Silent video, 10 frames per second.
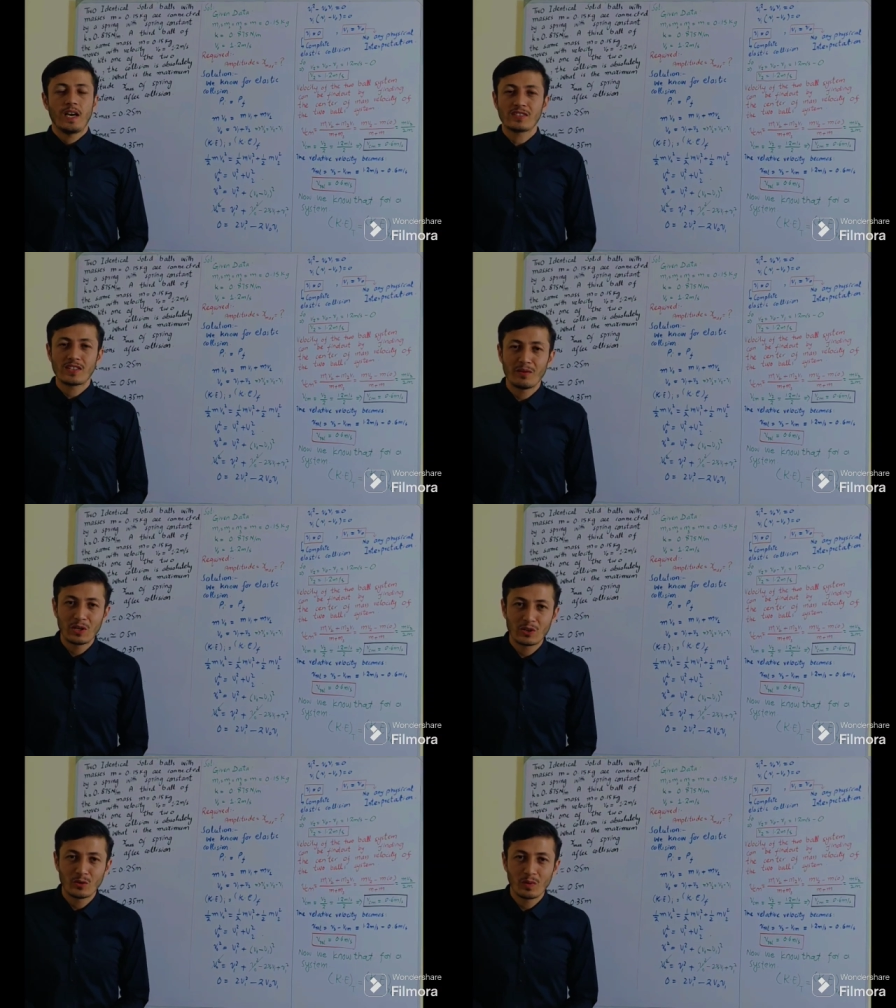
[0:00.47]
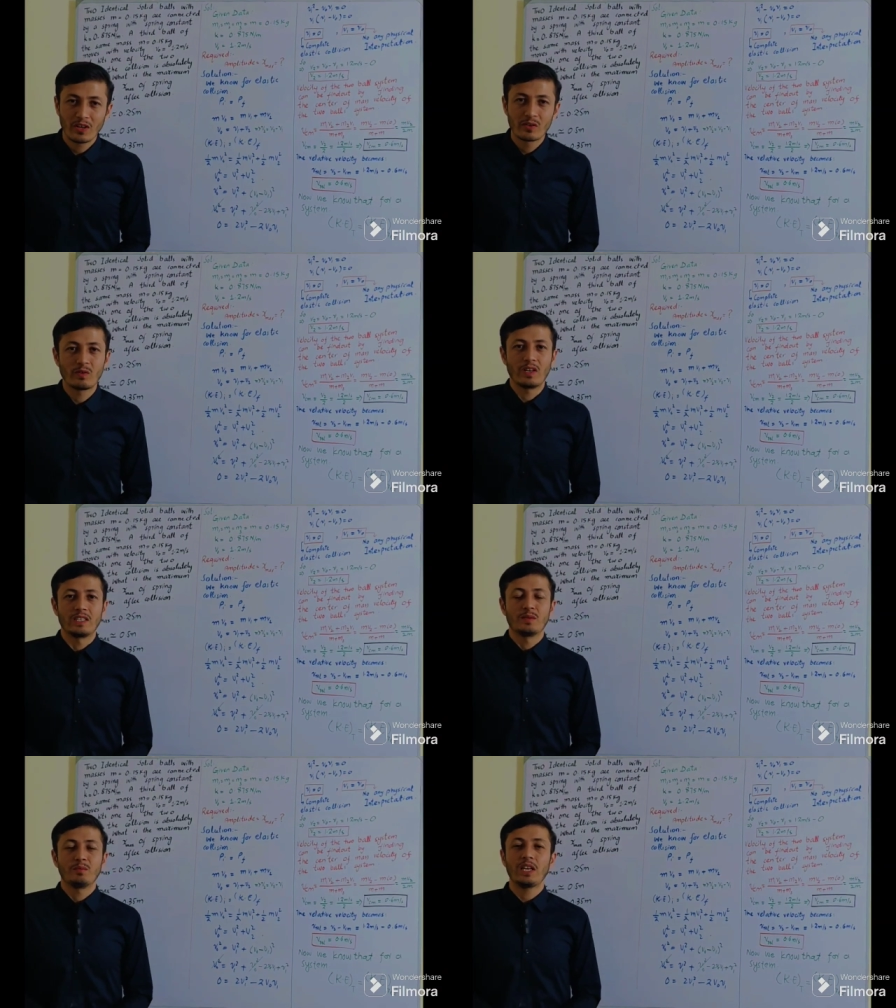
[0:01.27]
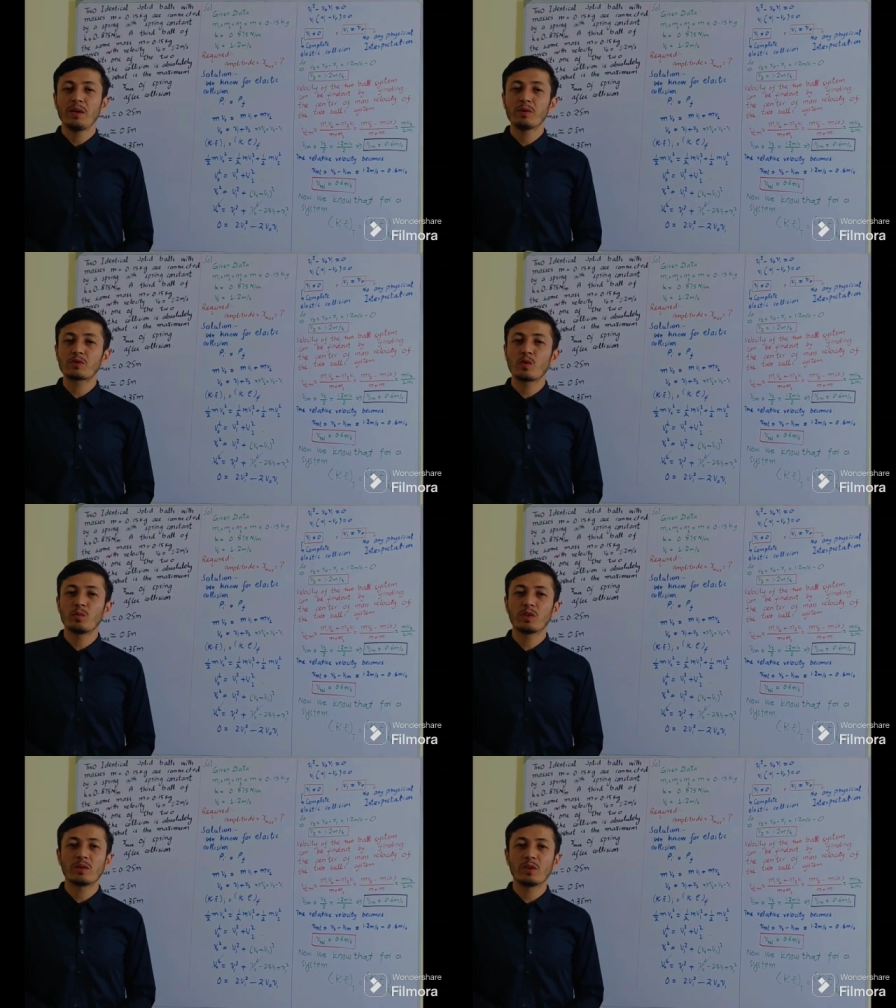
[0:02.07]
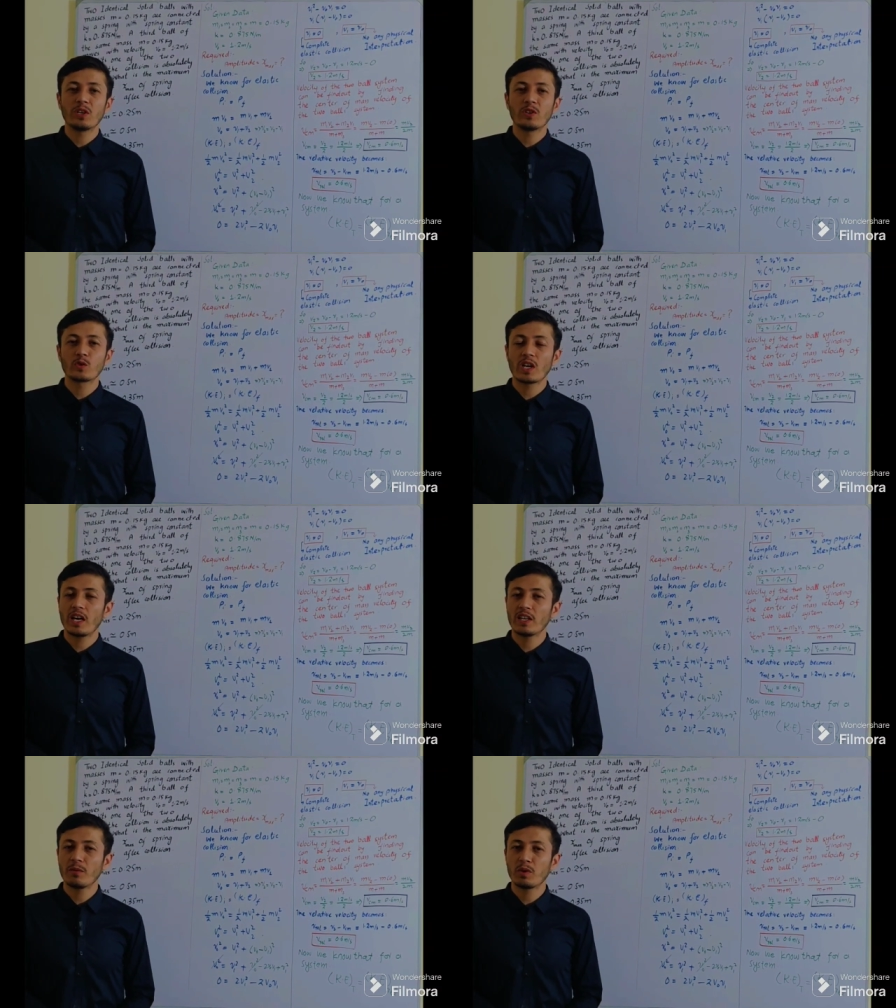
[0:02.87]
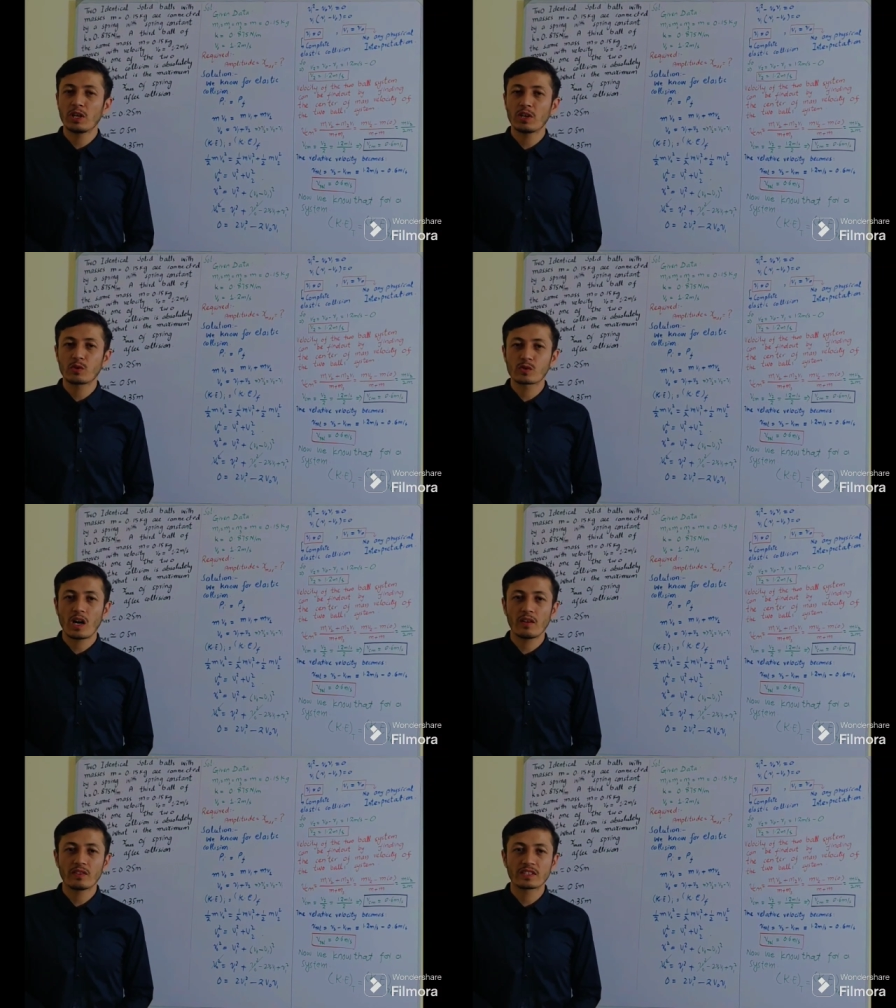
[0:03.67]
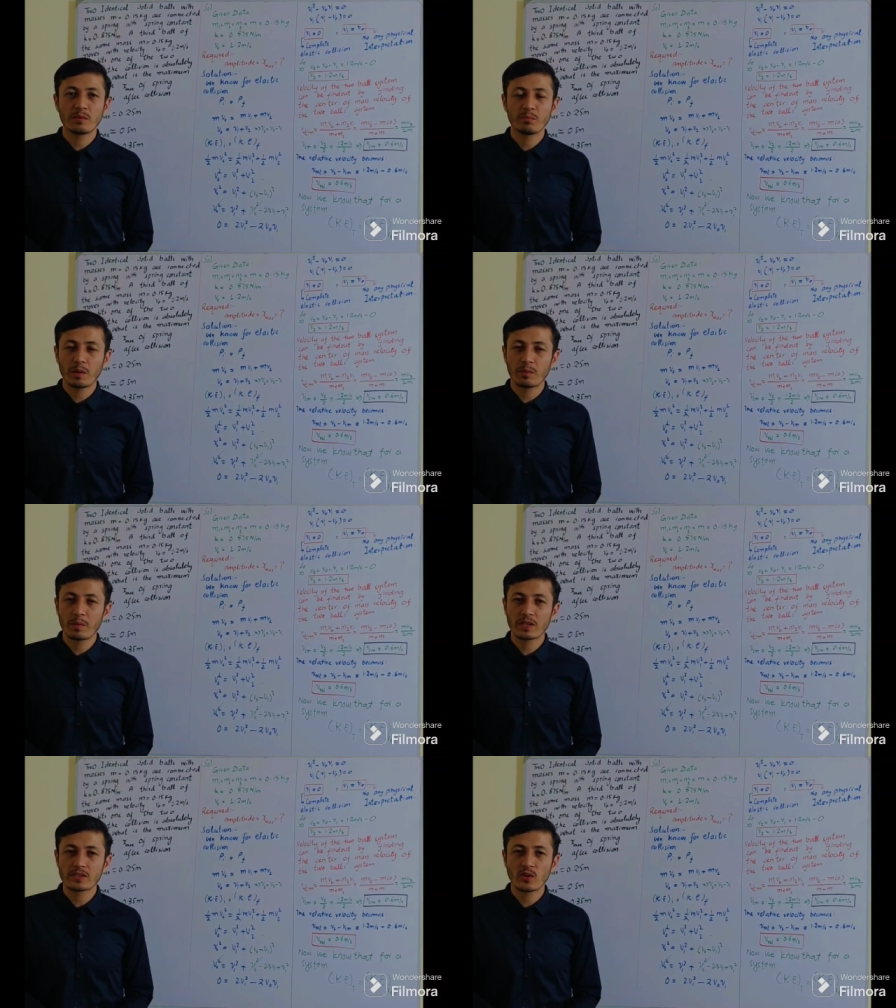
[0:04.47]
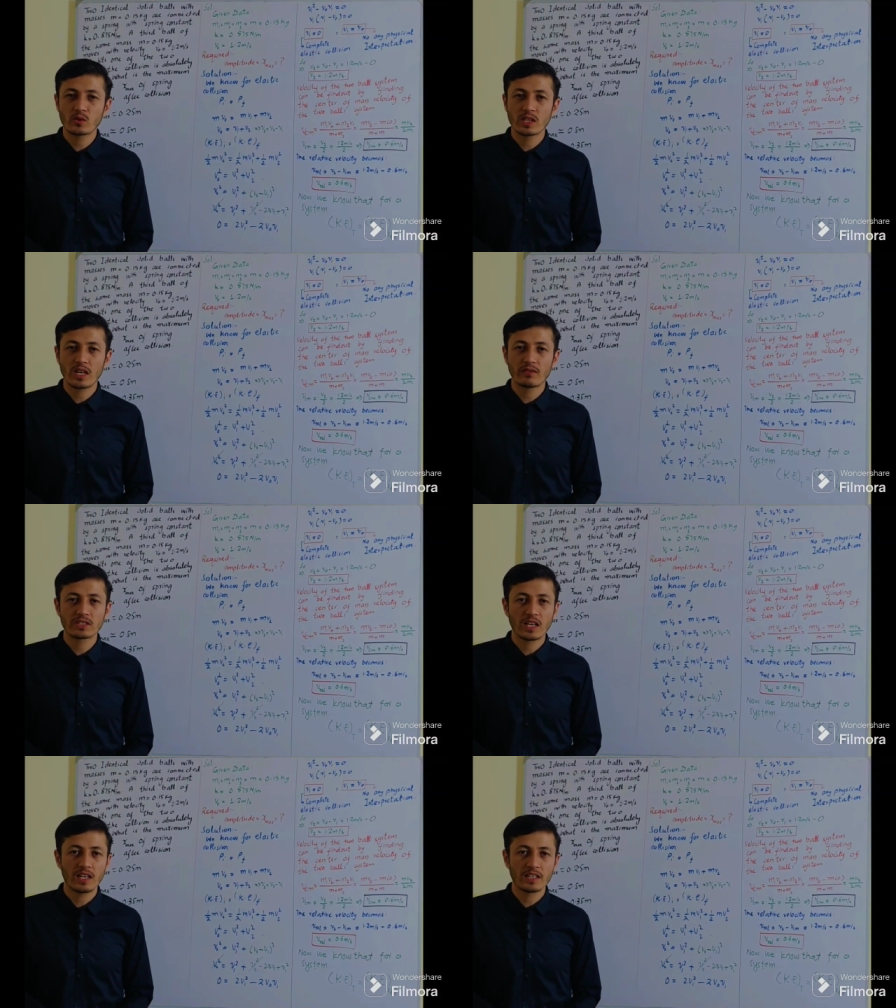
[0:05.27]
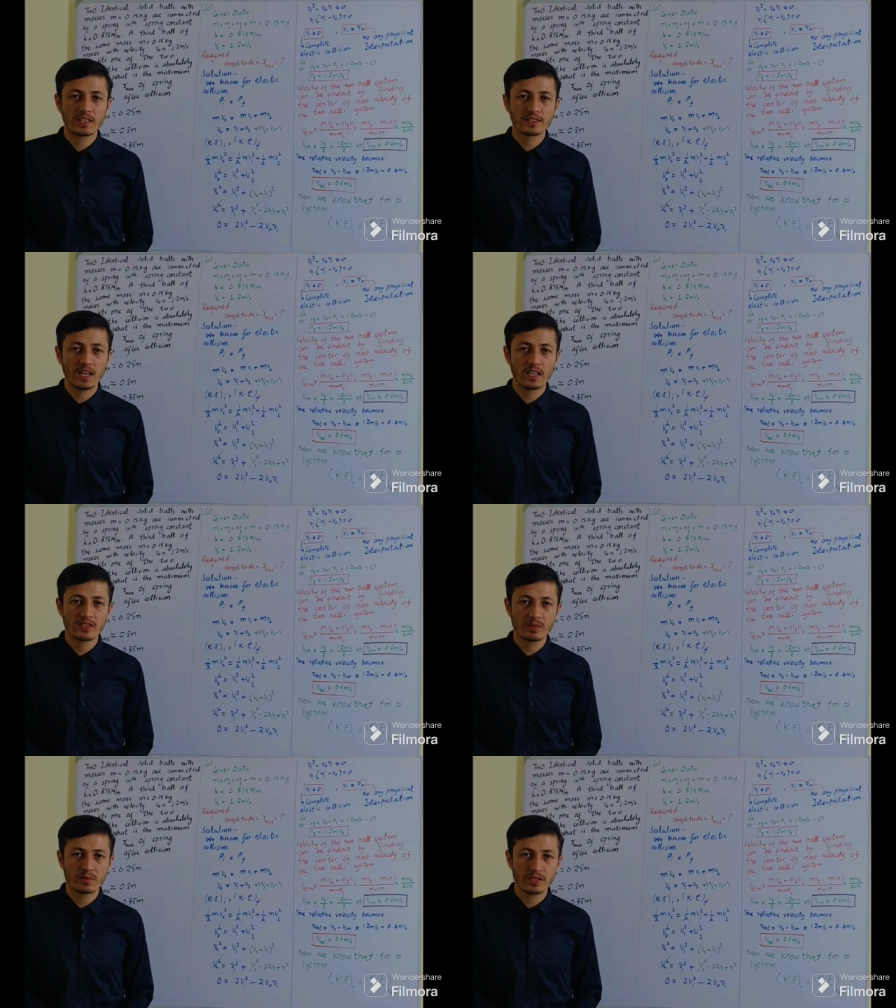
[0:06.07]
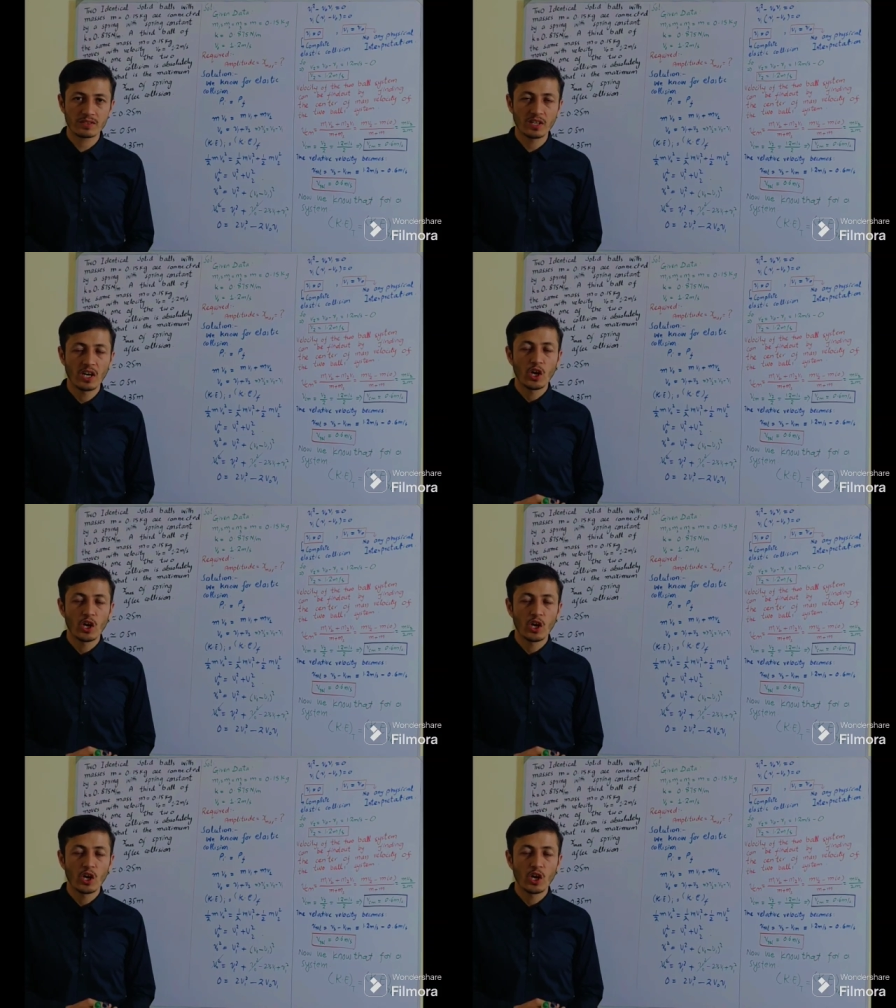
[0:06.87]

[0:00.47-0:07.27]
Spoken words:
Assalamualaikum everyone. My name is Muhammad Amin. Today I am here to solve the simple paper solution of Skoltech scholarship test.